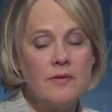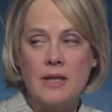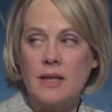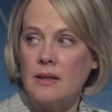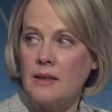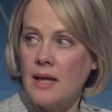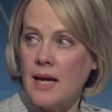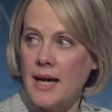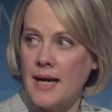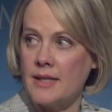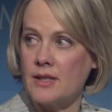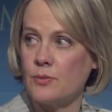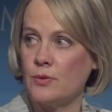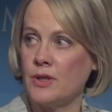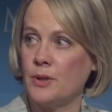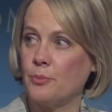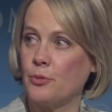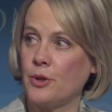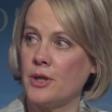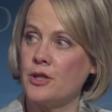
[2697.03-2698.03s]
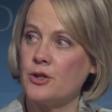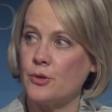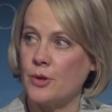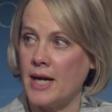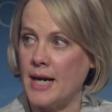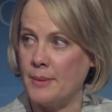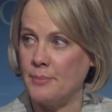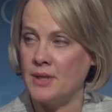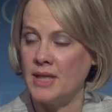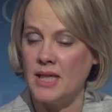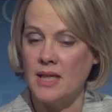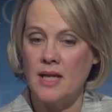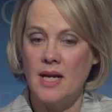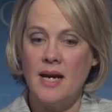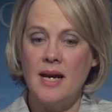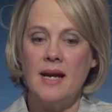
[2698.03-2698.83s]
the class when the prayers were happening